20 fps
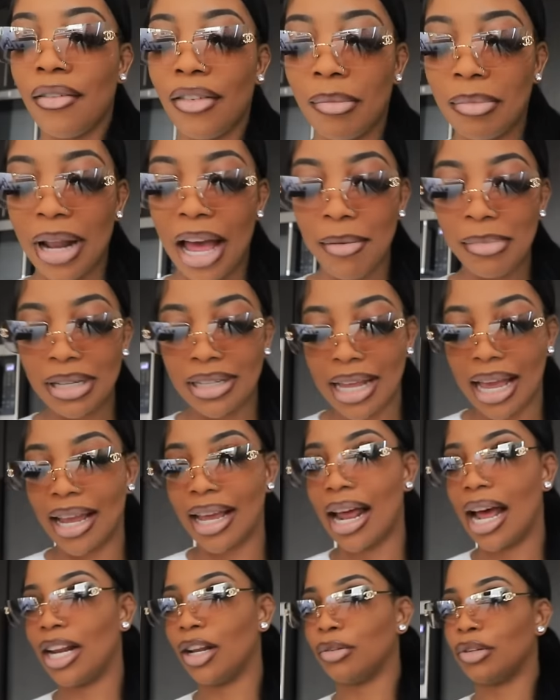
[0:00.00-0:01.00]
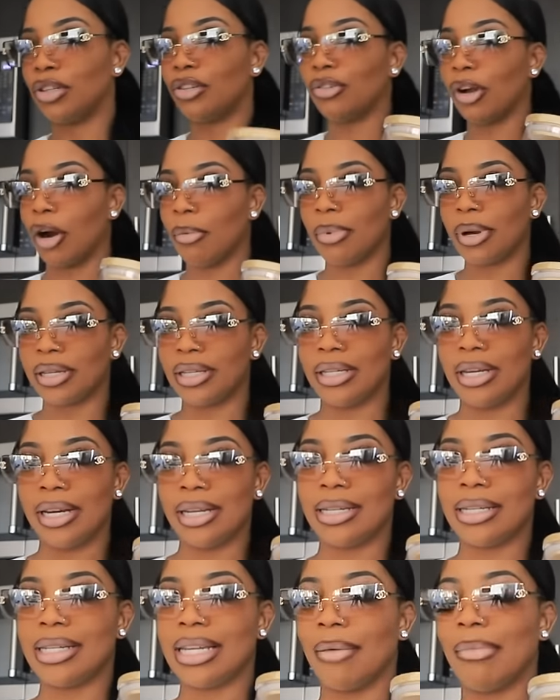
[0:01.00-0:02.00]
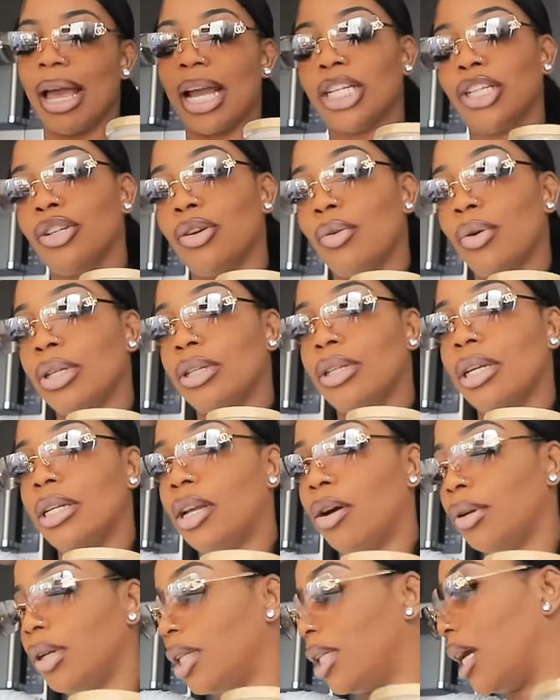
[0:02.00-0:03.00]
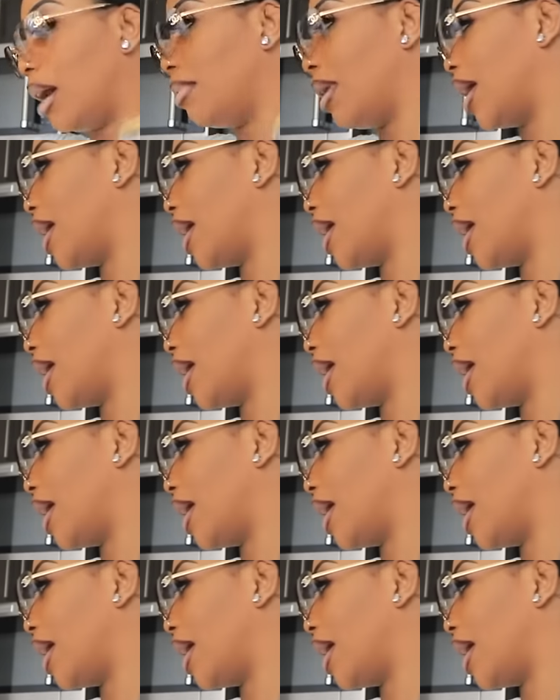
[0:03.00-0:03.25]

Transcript: If I'm not mistaken, I know Starbucks does this. I'm actually going to a donut shop,